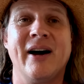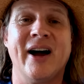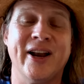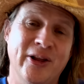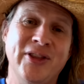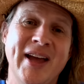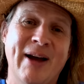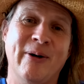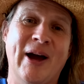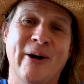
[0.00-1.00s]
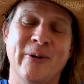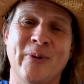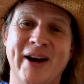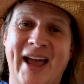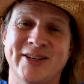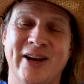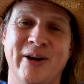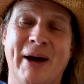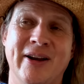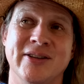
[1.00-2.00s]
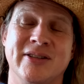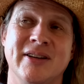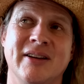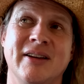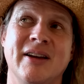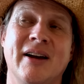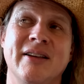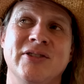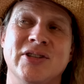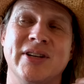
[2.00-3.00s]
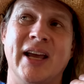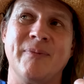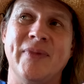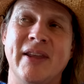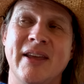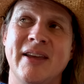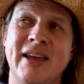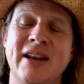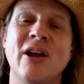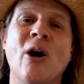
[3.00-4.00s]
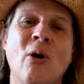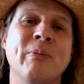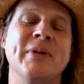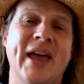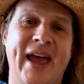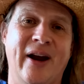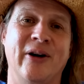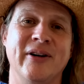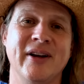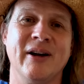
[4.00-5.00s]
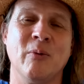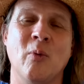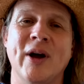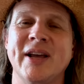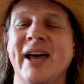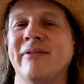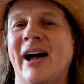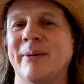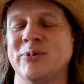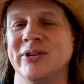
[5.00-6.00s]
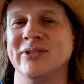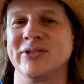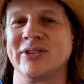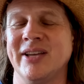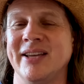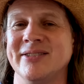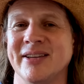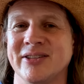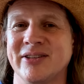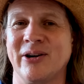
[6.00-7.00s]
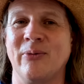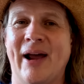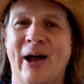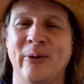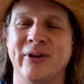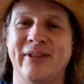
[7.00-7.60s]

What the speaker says: Another thing I want to ask Kerri about is just like in-home care. What kind of options exist around